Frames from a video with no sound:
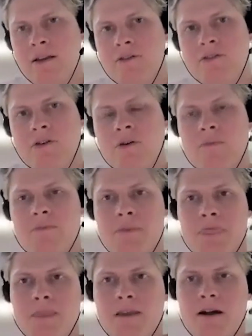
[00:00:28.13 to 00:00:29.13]
So
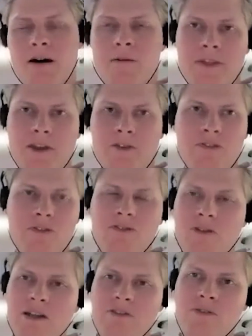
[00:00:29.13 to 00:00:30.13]
if you
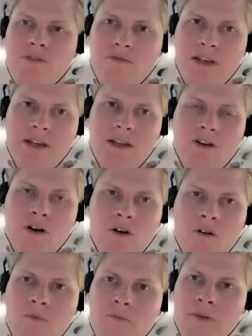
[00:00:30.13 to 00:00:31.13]
try to really
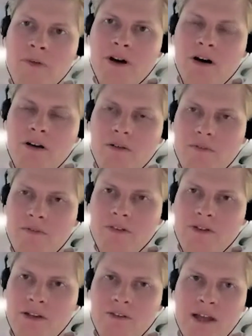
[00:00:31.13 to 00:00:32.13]
go beyond, if you
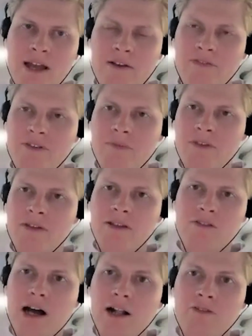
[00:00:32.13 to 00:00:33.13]
try to have something that's
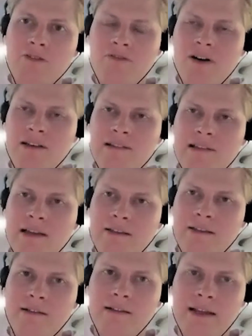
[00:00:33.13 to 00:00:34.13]
ultra fast
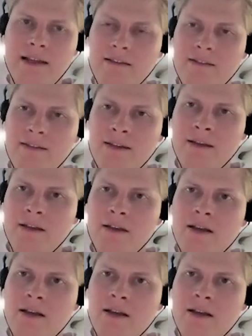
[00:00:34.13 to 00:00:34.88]
latency,